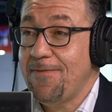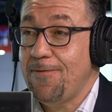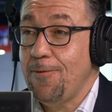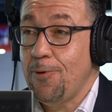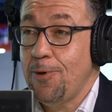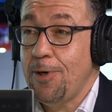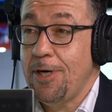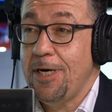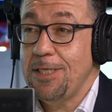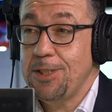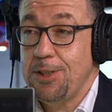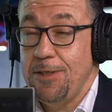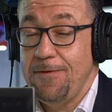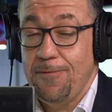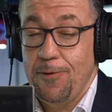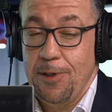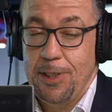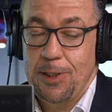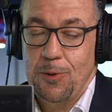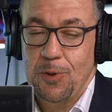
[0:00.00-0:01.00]
for
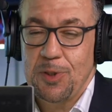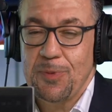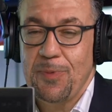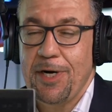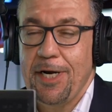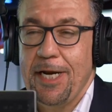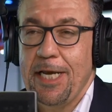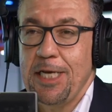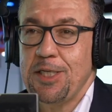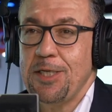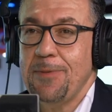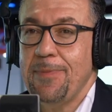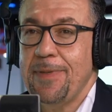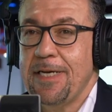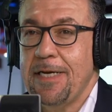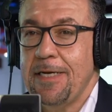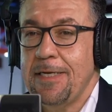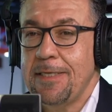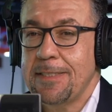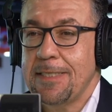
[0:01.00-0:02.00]
G42 Smart Nation
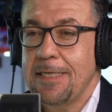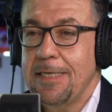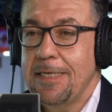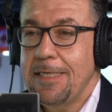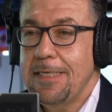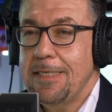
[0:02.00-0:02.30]
because